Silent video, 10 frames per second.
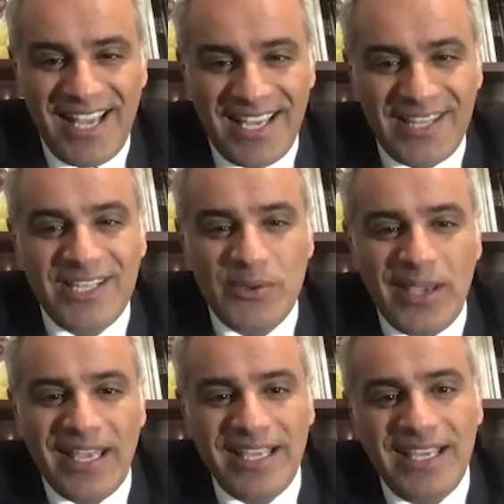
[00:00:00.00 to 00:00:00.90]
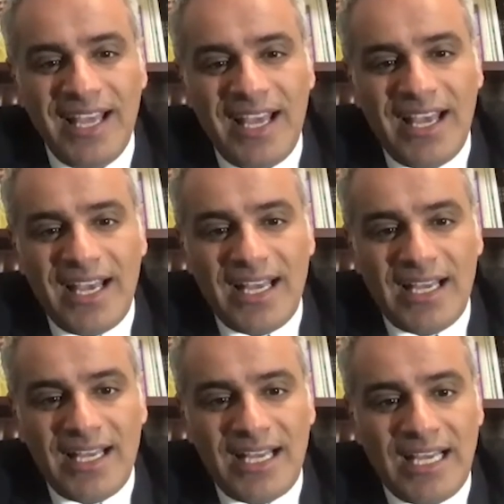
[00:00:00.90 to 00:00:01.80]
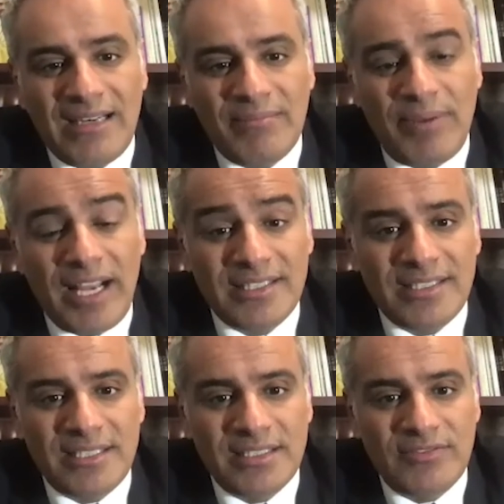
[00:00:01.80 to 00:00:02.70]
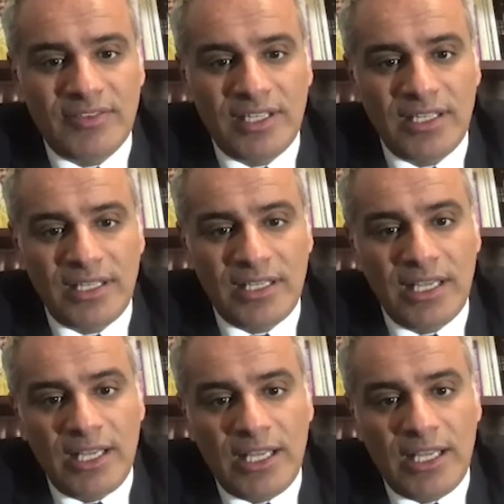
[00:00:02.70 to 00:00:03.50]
in the UAE and practices freely.